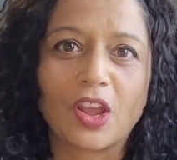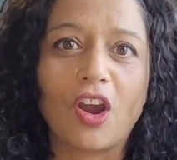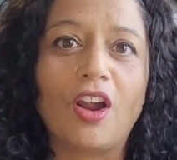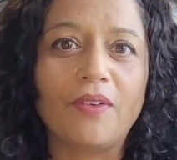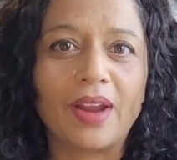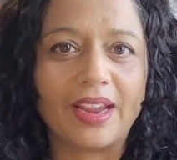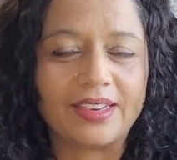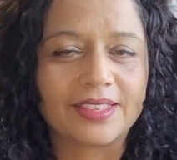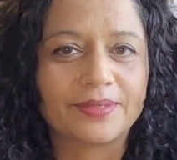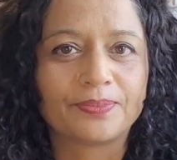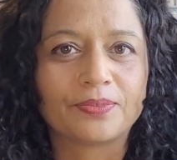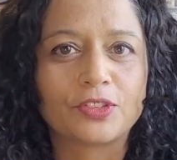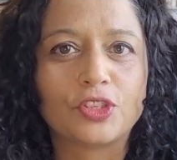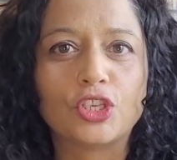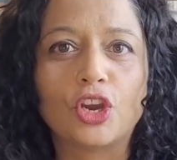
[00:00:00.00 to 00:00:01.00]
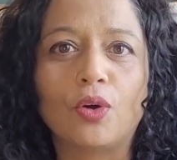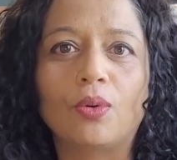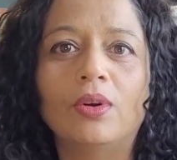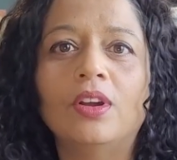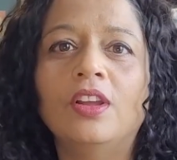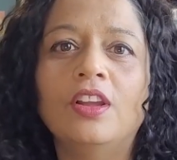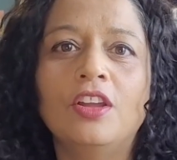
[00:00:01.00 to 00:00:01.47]
All right,
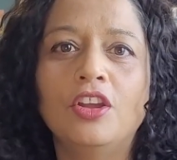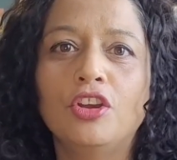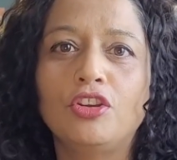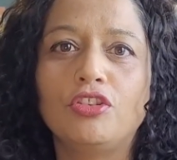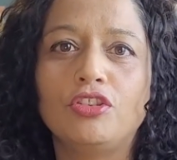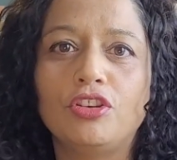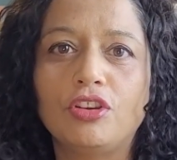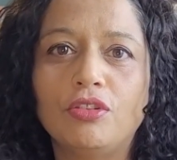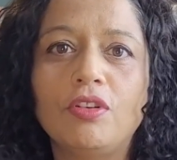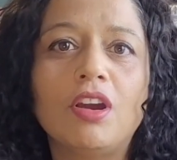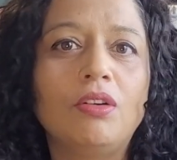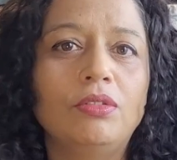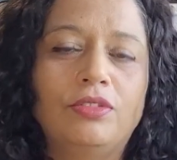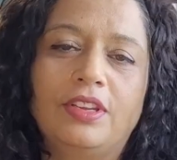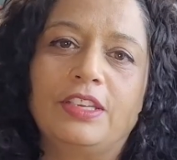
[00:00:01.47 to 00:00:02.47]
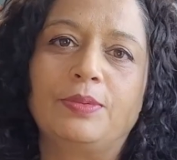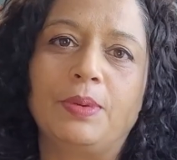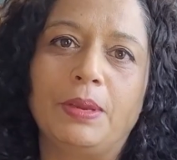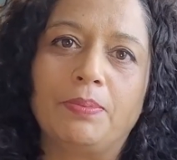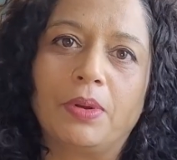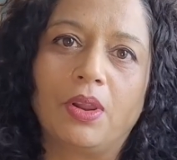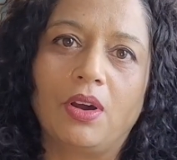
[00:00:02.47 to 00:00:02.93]
so you know who these
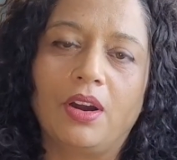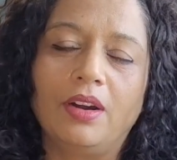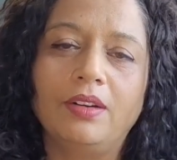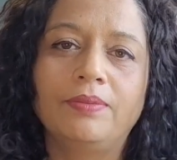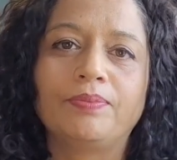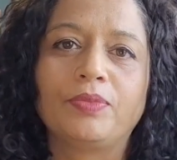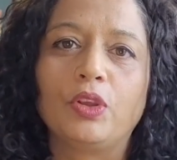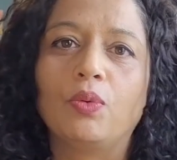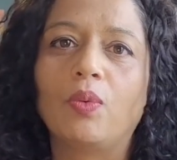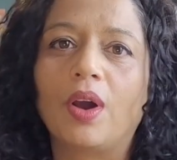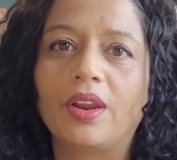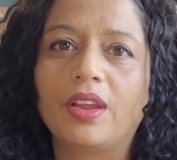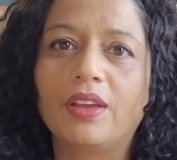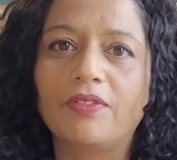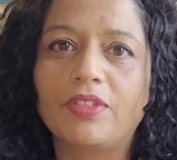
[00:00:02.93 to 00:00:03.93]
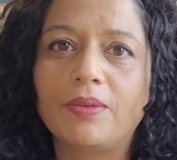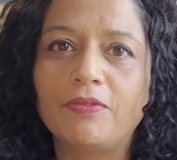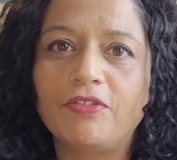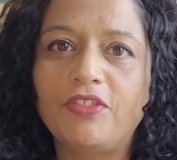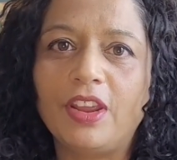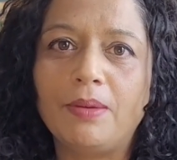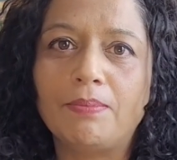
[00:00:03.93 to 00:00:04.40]
people are. You want to give them
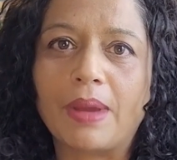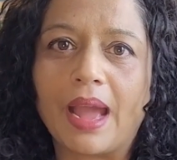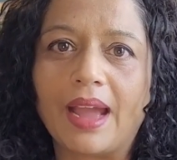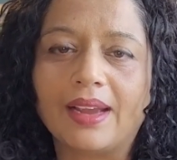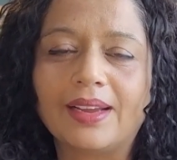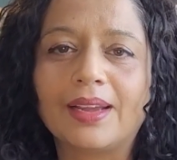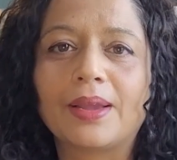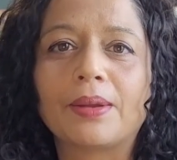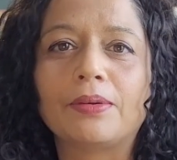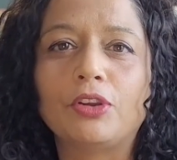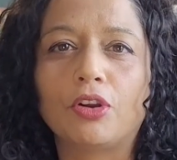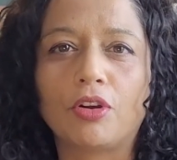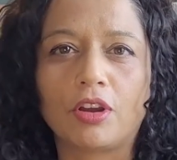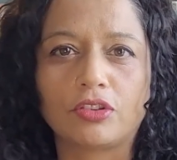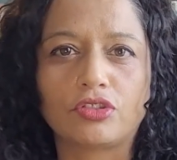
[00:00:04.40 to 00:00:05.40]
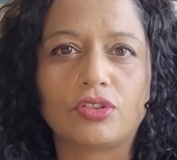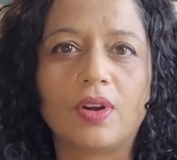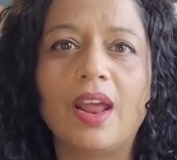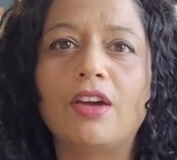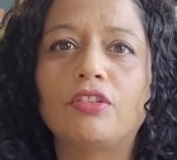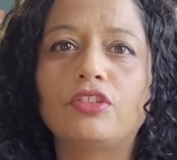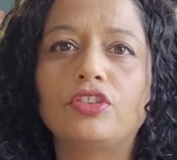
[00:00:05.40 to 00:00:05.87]
feedback. You're not sure
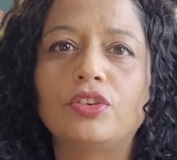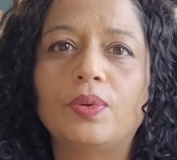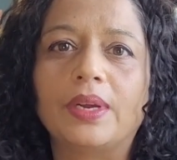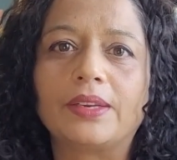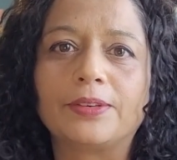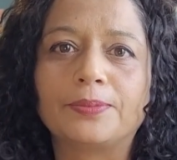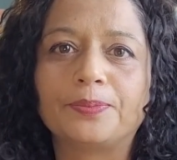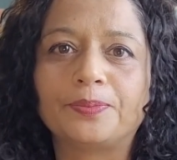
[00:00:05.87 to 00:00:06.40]
how to do it.